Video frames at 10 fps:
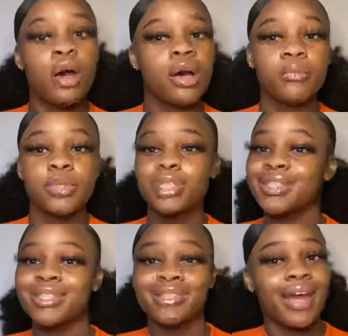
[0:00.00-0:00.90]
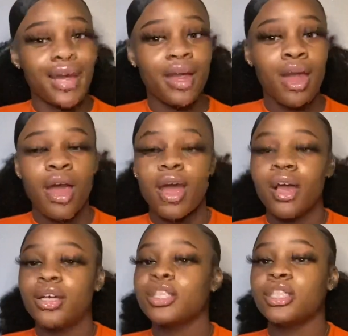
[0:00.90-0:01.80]
this and this and that,
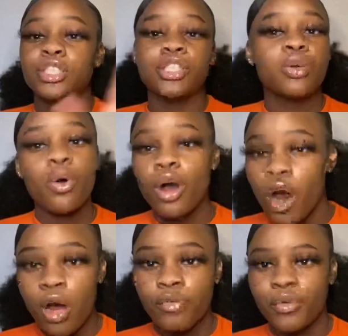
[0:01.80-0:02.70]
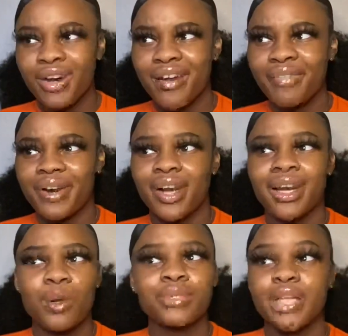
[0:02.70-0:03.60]
and just going off or whatever. And
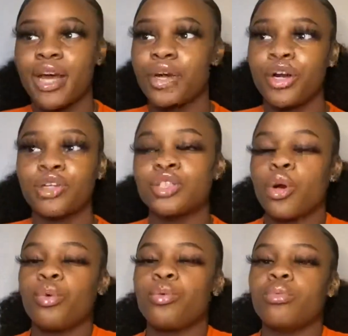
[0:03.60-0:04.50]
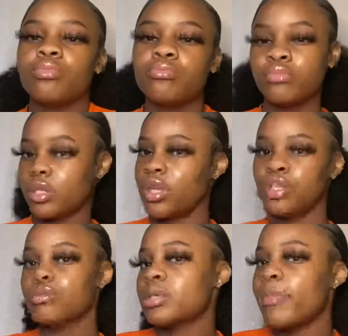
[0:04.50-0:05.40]
I was like, girl, so, and
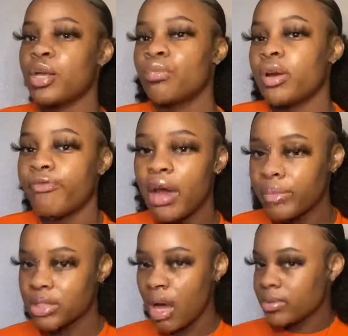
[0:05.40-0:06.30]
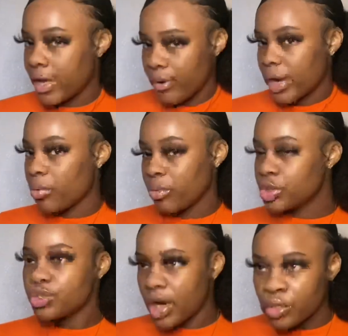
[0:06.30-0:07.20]
you talking about you want to fight me. So I was like, okay, well, what
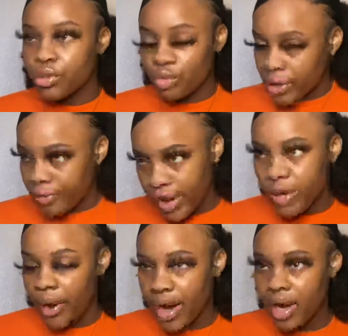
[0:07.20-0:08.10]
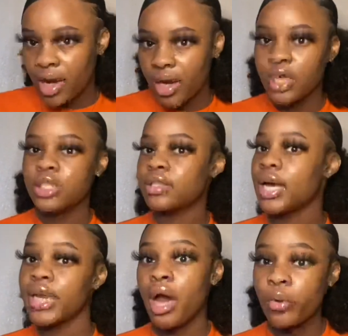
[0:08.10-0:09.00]
you trying to do? You want to fight, right? And she was
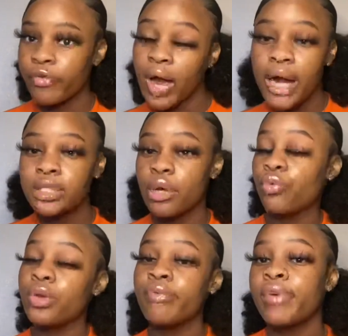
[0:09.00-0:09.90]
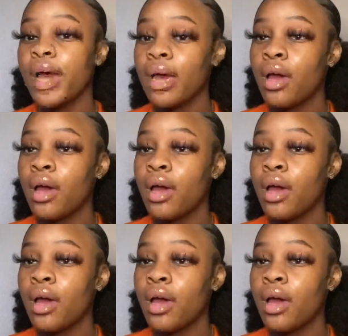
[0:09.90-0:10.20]
like, yeah, I want to fight. I said, well, we could fight